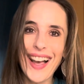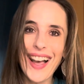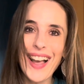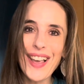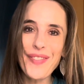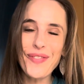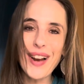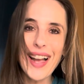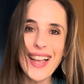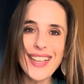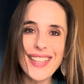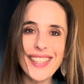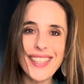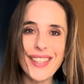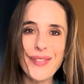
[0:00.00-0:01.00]
Hi
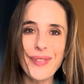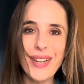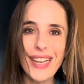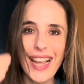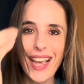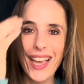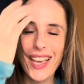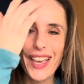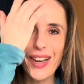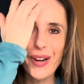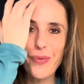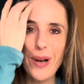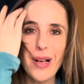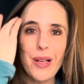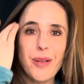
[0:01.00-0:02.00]
friends, Renee here.
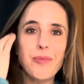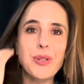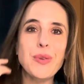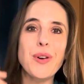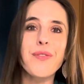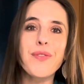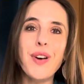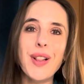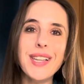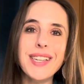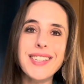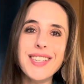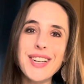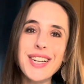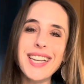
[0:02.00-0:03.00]
Welcome to our
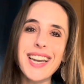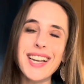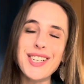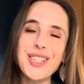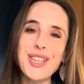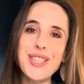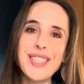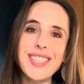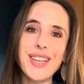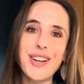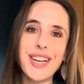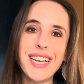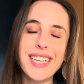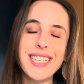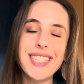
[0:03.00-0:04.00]
Volunteer Connection
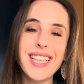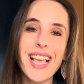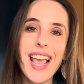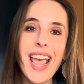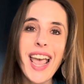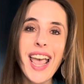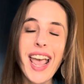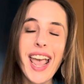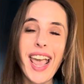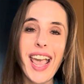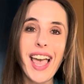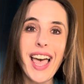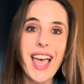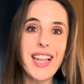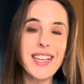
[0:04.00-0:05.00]
series.
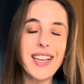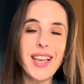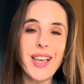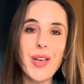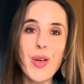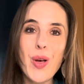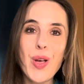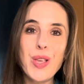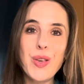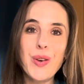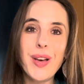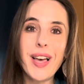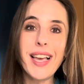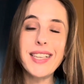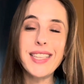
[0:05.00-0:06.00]
And you
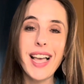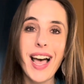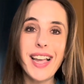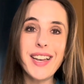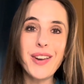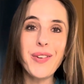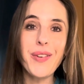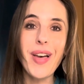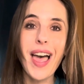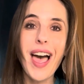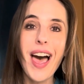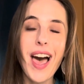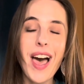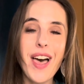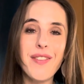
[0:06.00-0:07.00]
guys, I don't
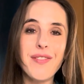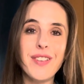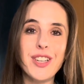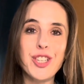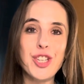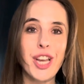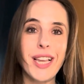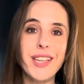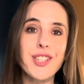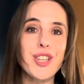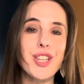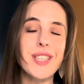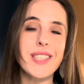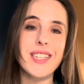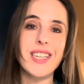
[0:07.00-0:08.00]
have
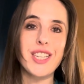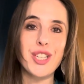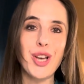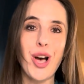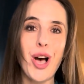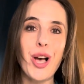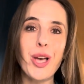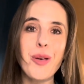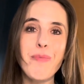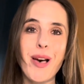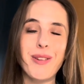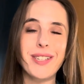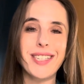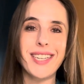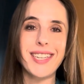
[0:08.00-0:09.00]
changes to talk
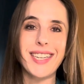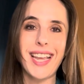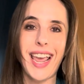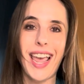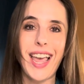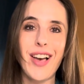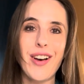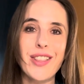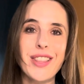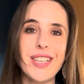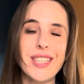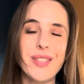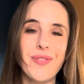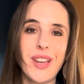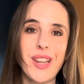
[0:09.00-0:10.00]
about today on
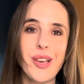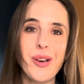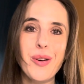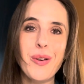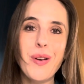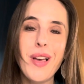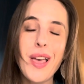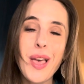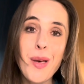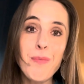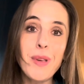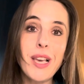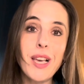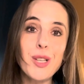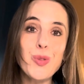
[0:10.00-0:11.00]
this video
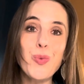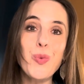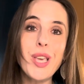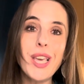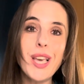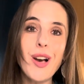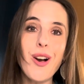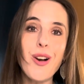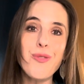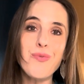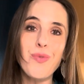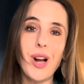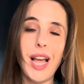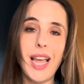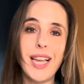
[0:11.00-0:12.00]
because we are
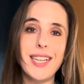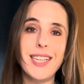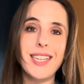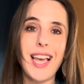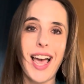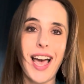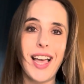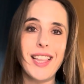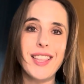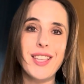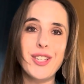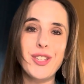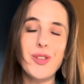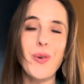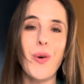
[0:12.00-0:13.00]
right at
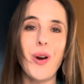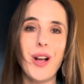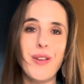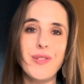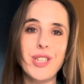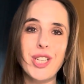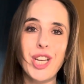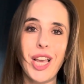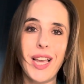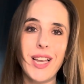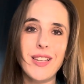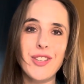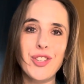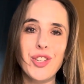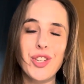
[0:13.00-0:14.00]
the door of
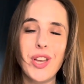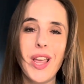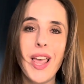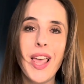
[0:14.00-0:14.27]
change.